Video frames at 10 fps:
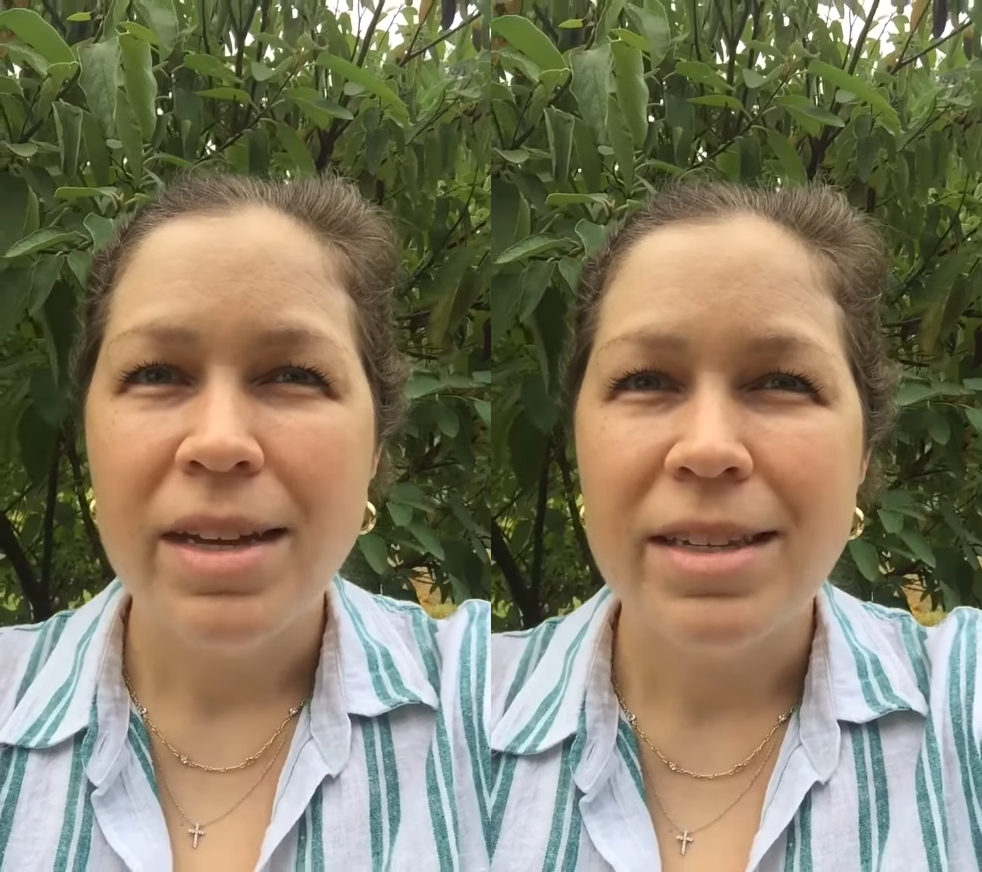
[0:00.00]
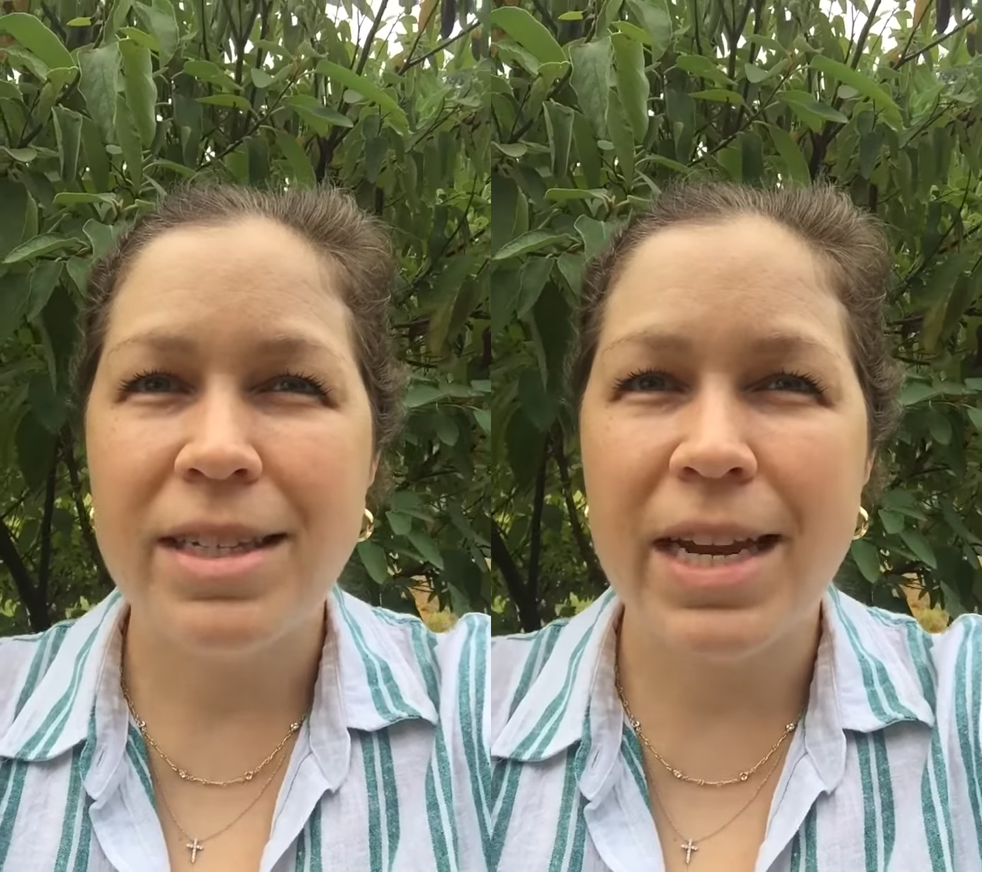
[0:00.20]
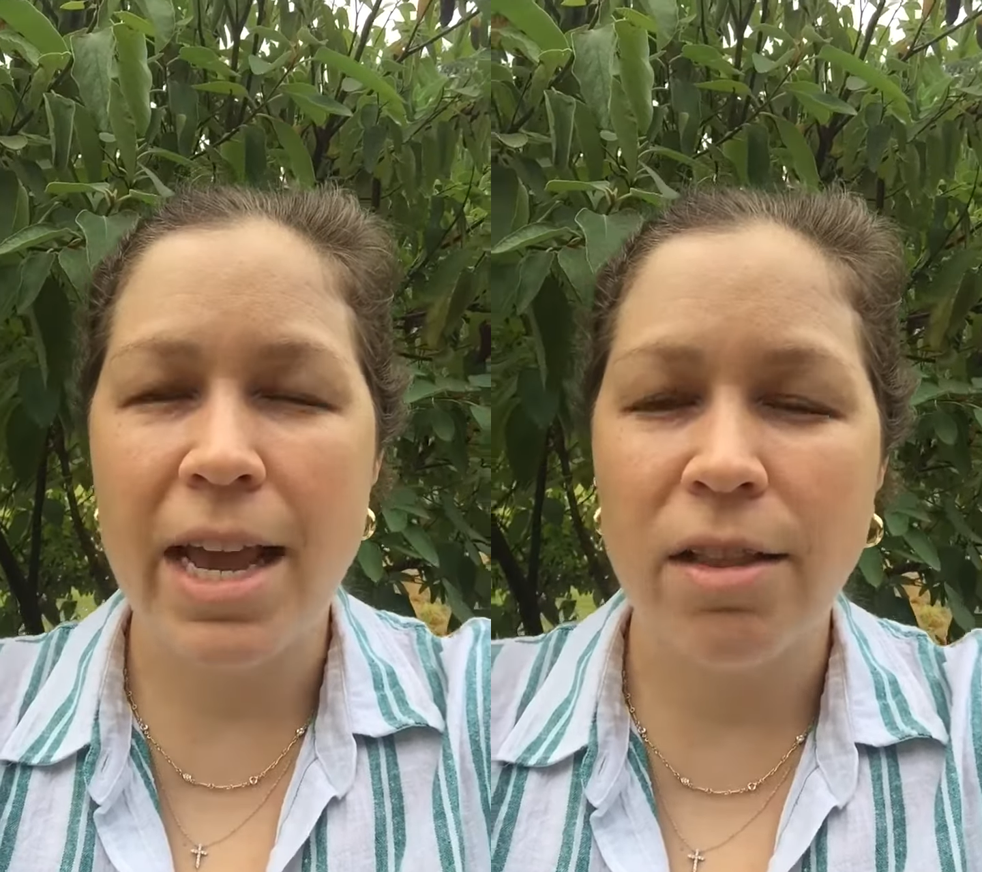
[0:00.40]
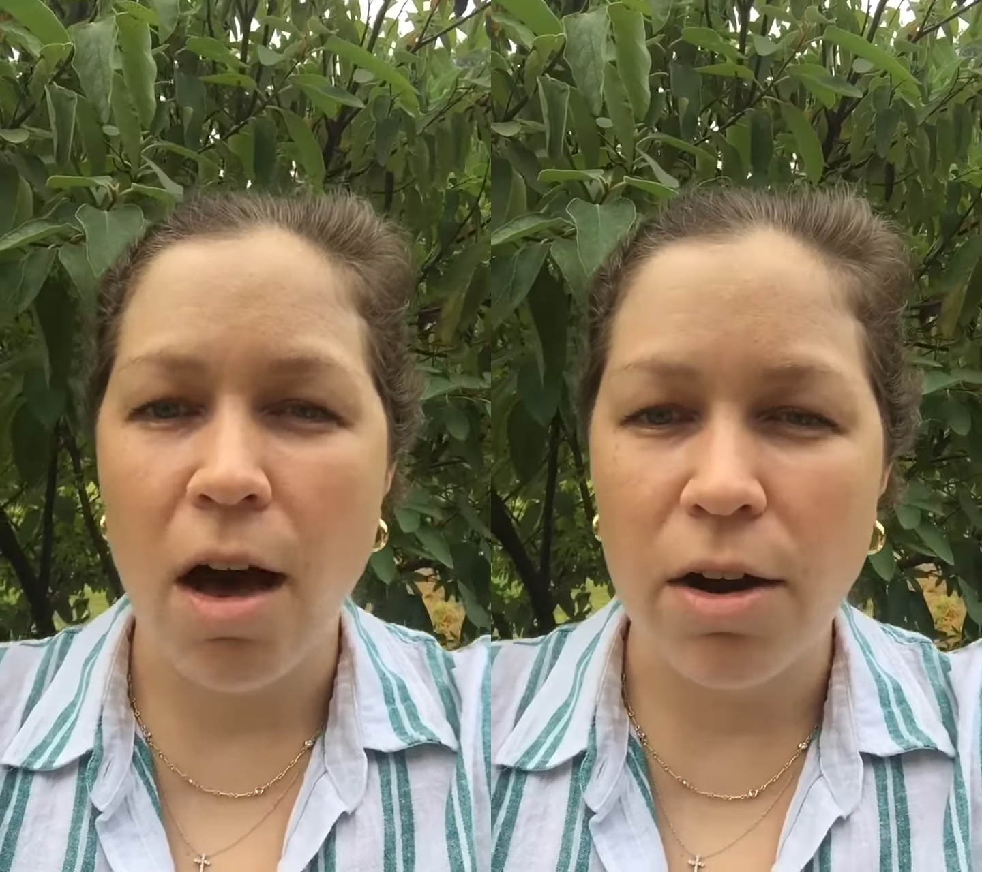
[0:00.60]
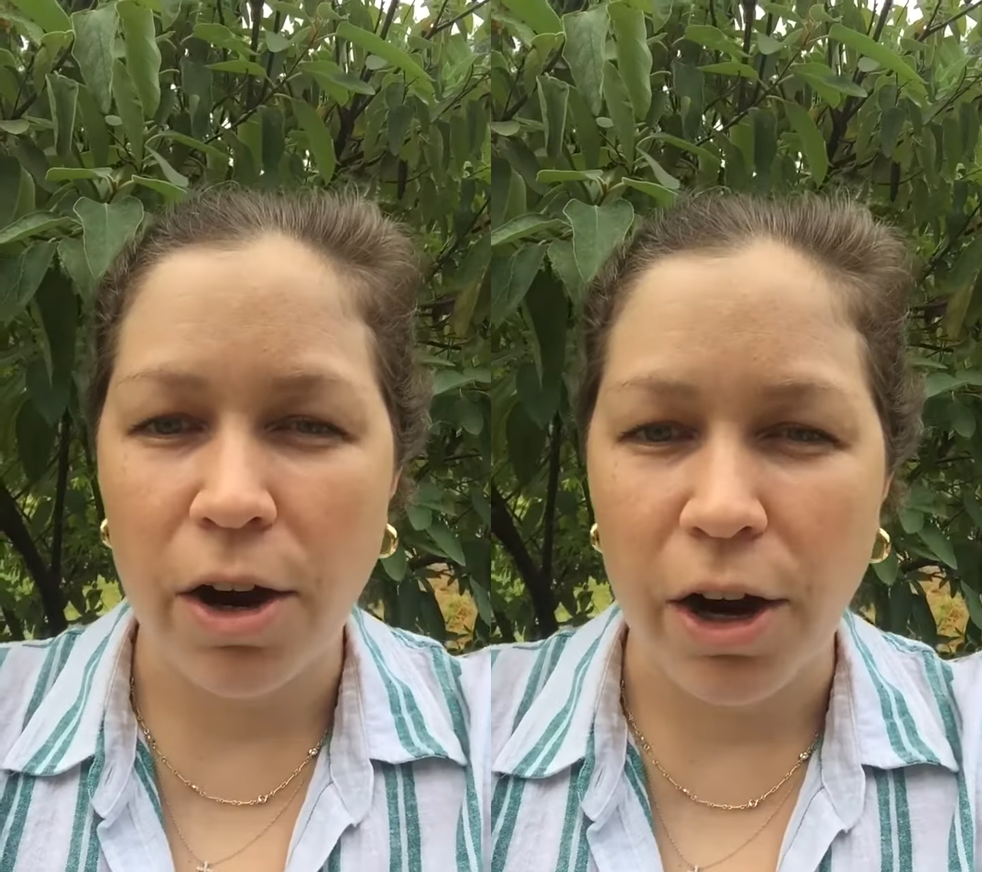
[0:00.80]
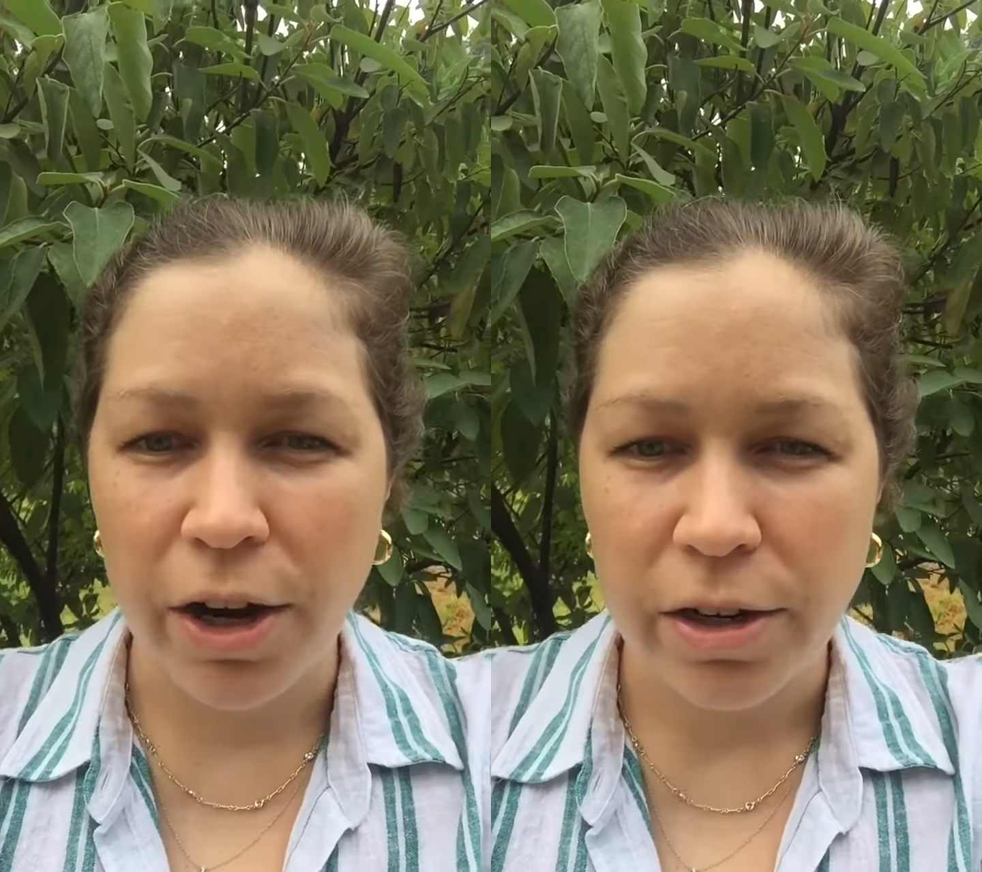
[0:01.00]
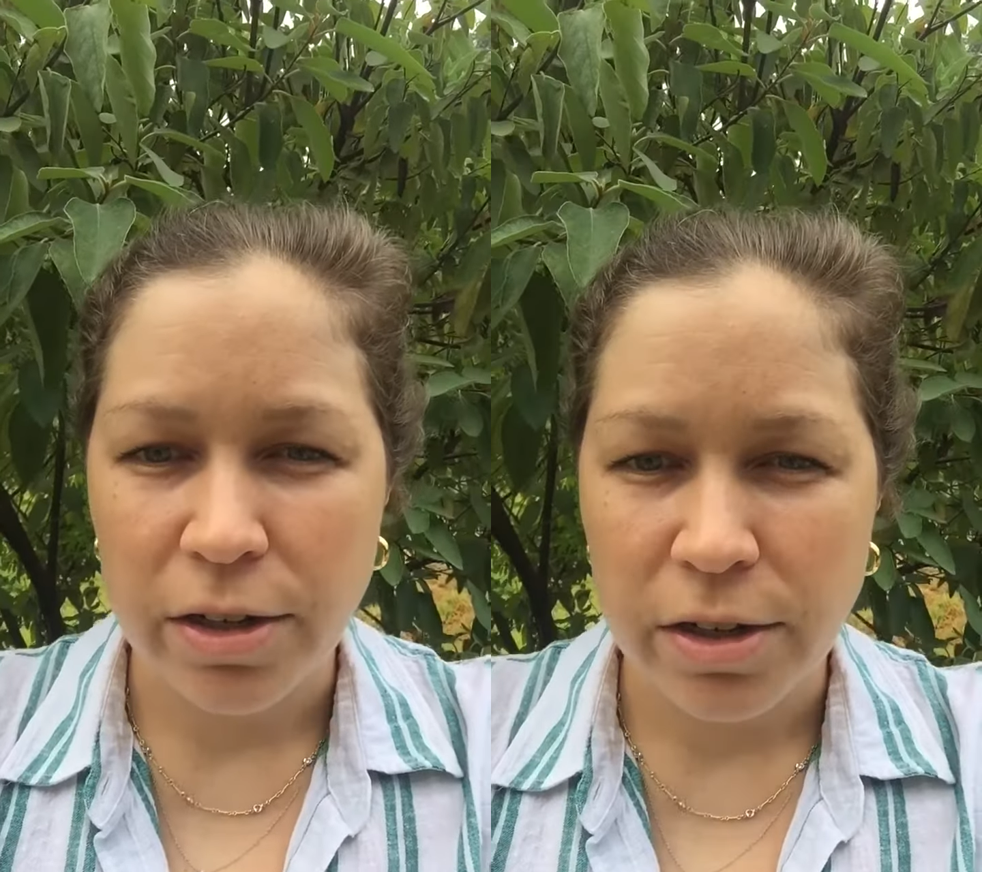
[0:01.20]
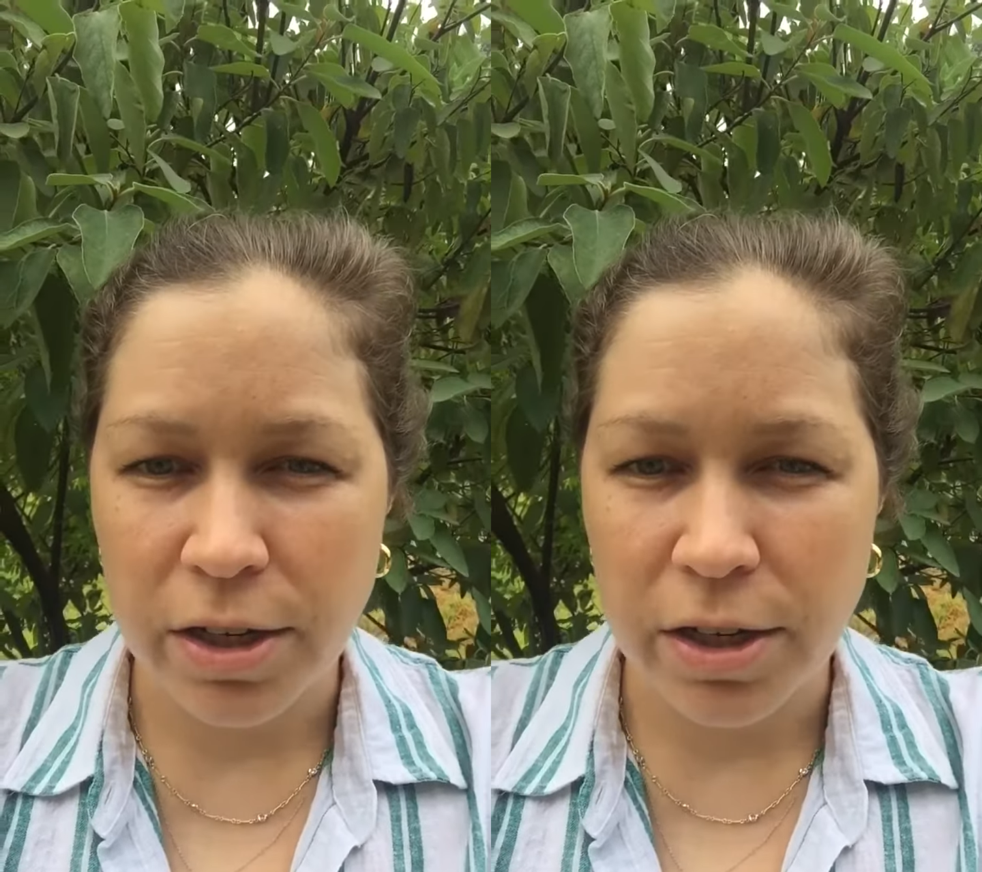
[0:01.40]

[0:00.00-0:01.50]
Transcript: staying longer